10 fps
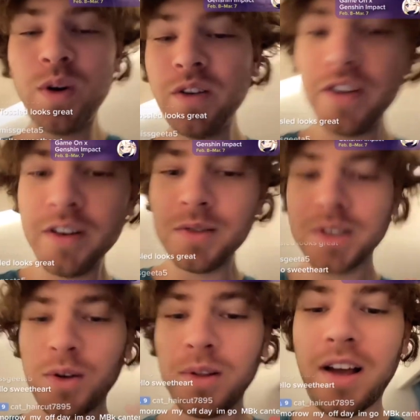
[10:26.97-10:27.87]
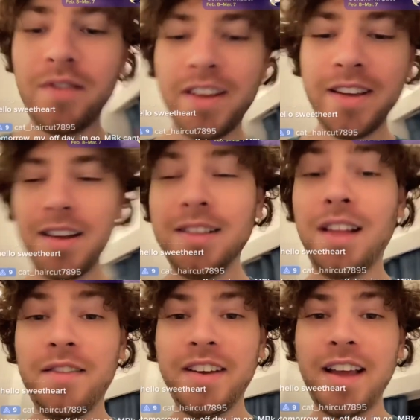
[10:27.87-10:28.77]
Portofino is so
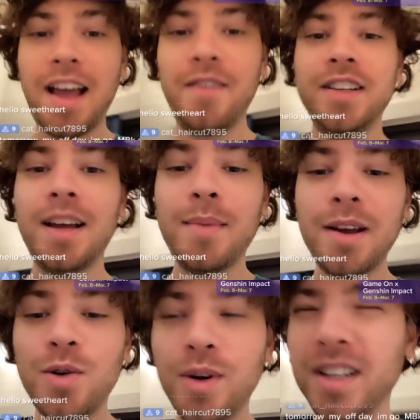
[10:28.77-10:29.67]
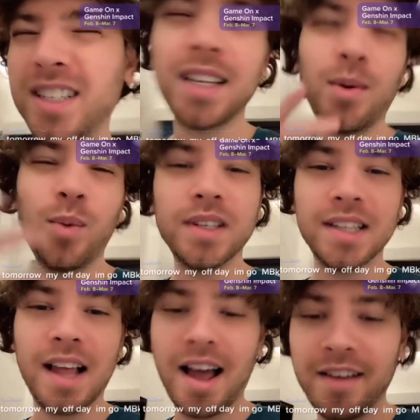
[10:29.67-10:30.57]
loving. Every time I go into
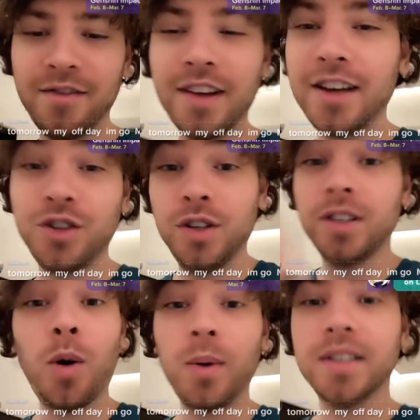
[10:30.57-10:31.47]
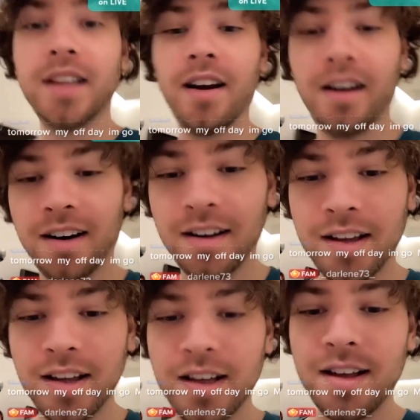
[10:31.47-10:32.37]
someone's live, she's always there.
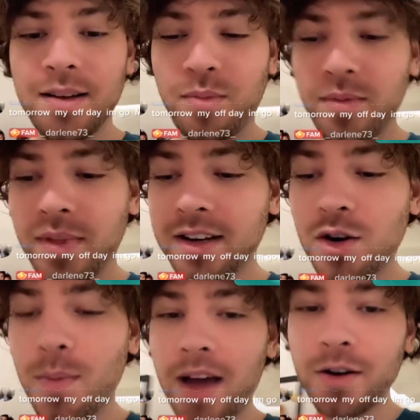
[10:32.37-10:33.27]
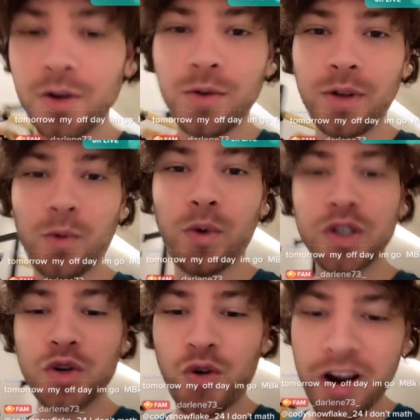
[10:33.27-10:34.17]
Like, no matter like
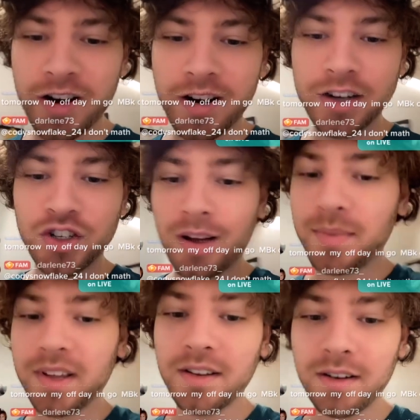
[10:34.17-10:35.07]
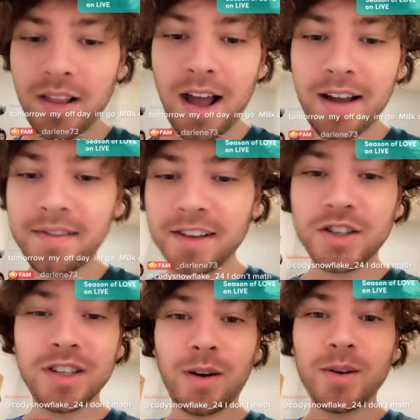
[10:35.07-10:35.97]
which creator I jump in their live,
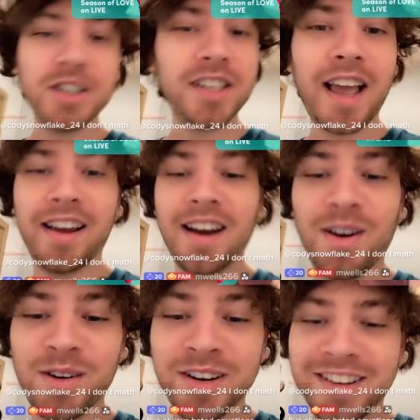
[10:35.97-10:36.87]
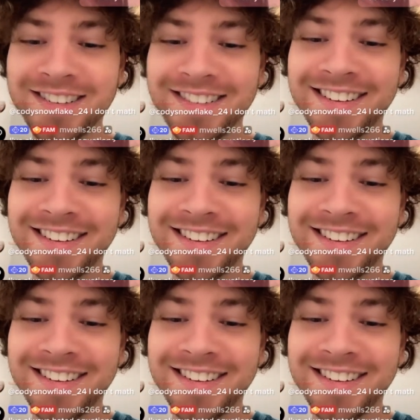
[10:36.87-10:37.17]
like, she's always just hanging out.